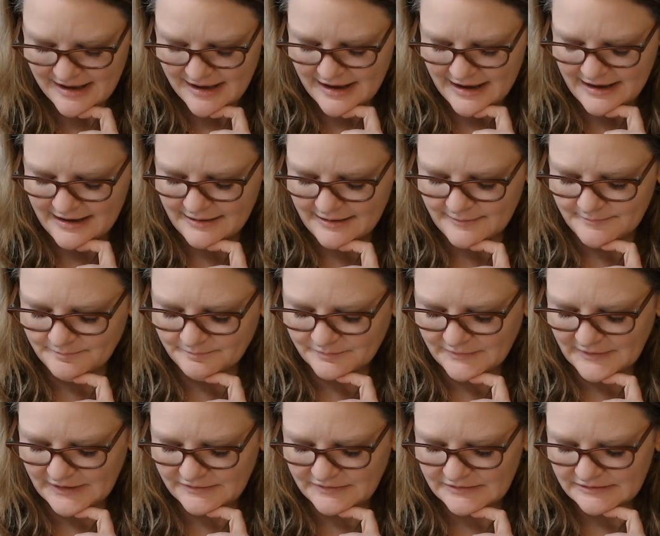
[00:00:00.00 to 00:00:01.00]
Um,
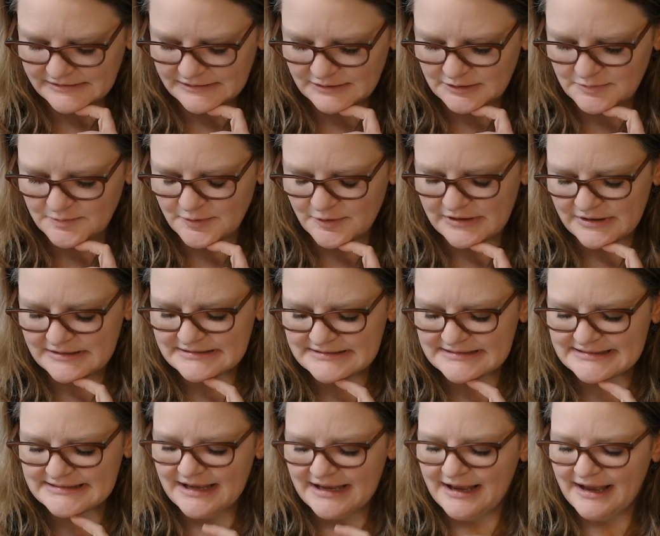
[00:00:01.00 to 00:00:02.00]
the Little Prince
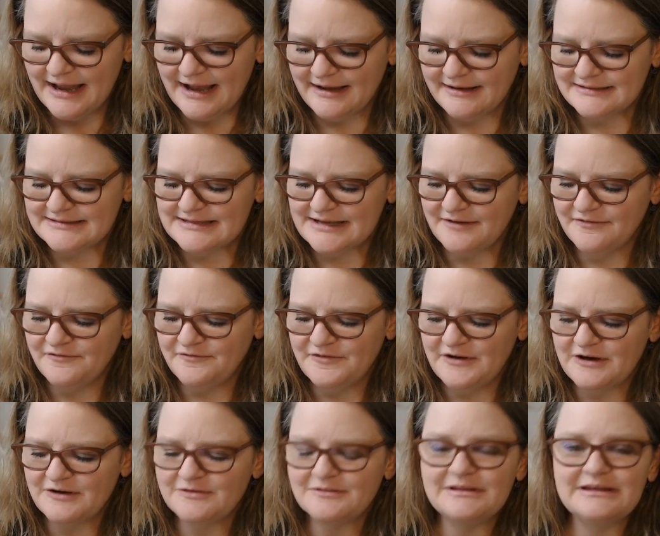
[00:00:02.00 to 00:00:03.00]
has a
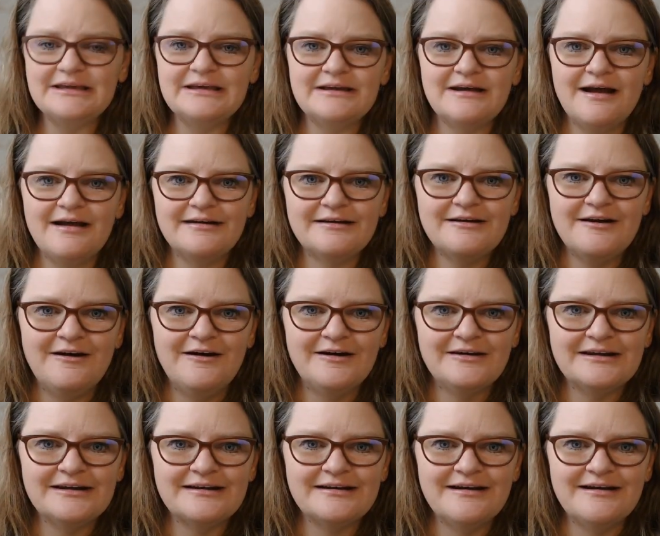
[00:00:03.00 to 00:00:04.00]
fairly
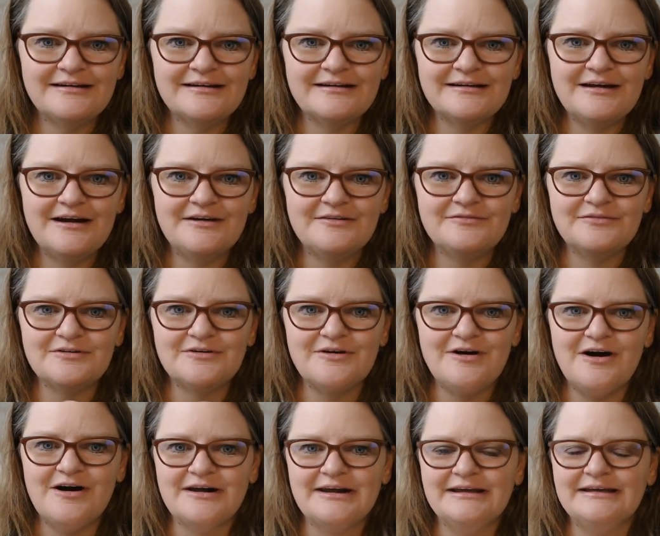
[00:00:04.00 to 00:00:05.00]
iconic kind of cover
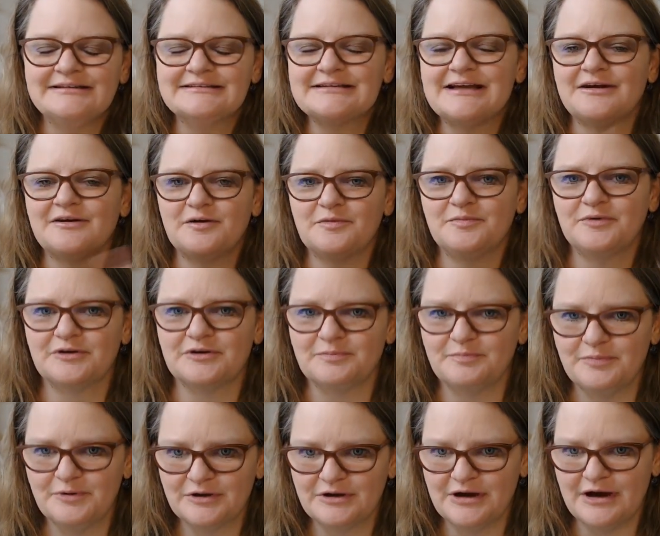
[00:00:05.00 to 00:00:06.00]
on it, and I'll put a
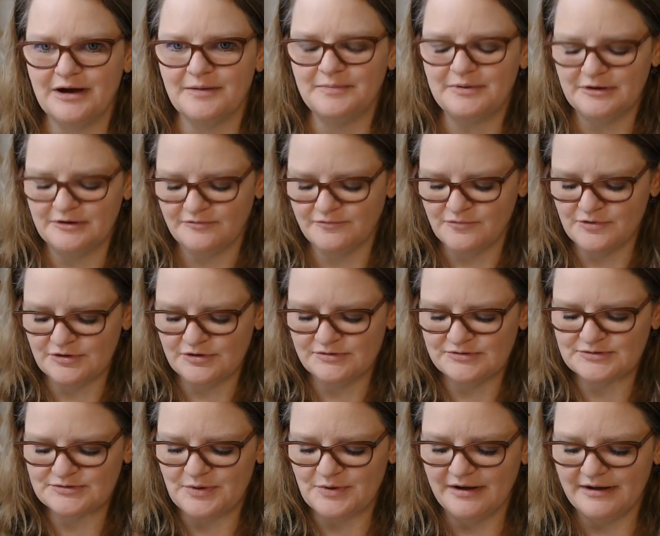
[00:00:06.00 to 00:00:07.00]
book up here for you as
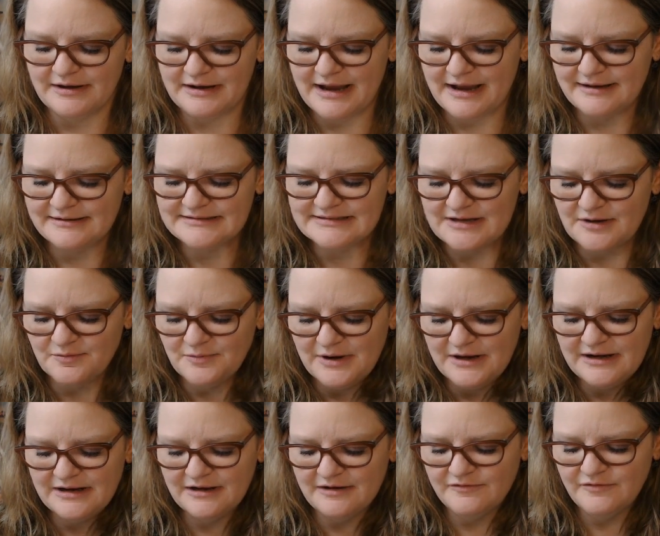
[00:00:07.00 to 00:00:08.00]
well. It has a
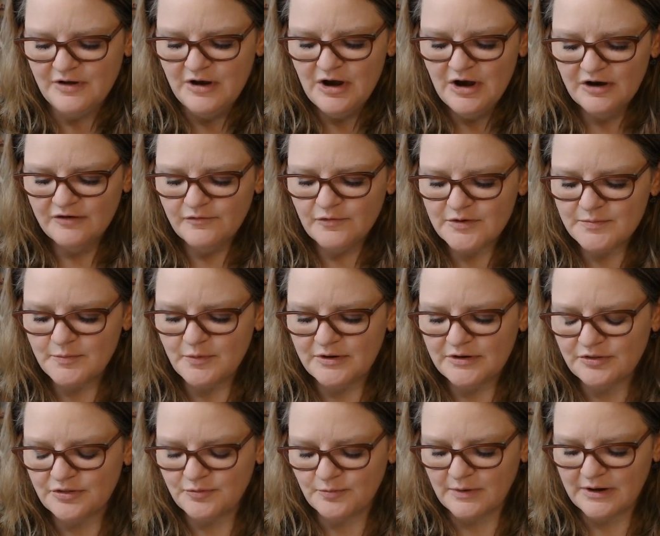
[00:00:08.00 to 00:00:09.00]
rating of
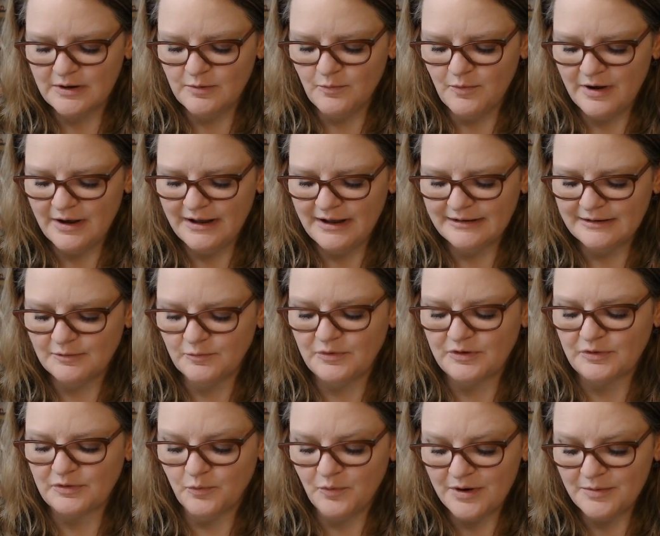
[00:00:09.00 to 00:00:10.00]
4.31 with
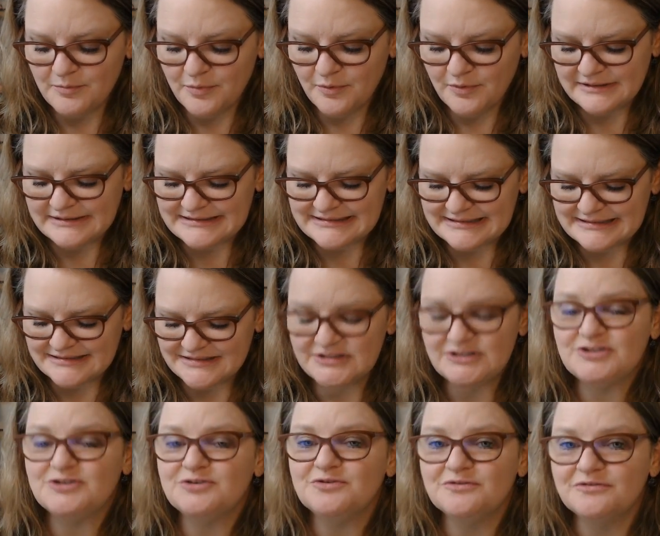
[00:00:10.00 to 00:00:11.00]

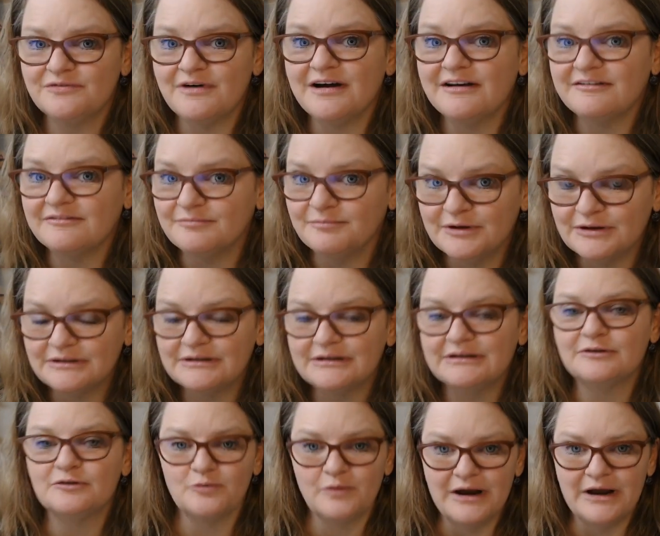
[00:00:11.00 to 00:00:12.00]
1.625
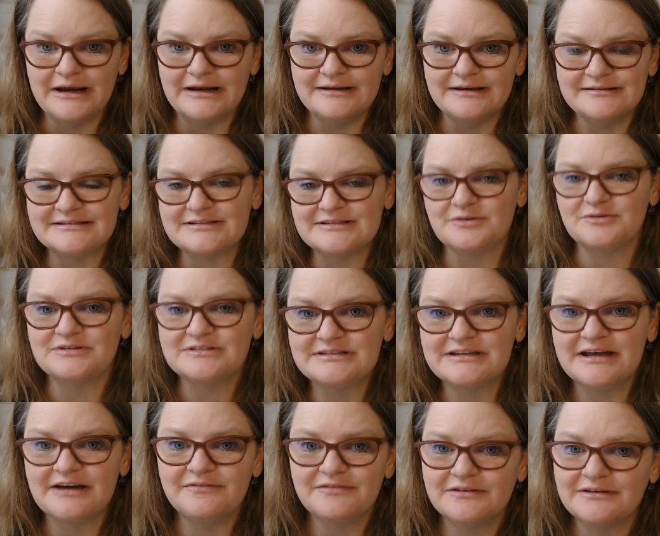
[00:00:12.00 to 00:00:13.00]
million ratings, so it
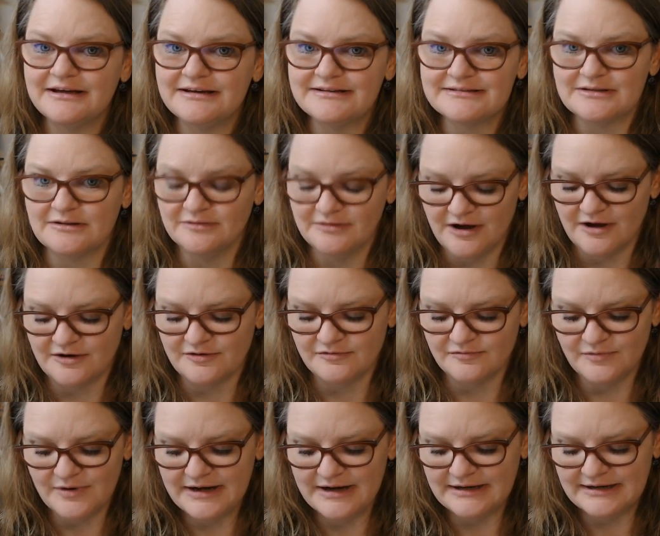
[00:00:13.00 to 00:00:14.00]
definitely has a lot of
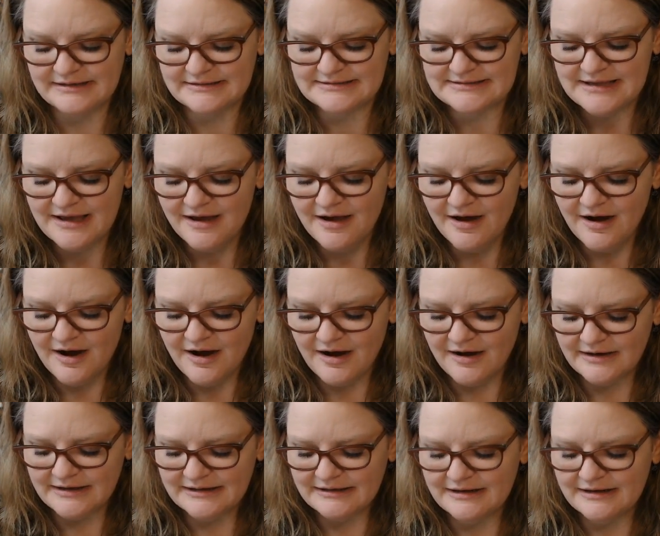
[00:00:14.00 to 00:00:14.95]
ratings on it.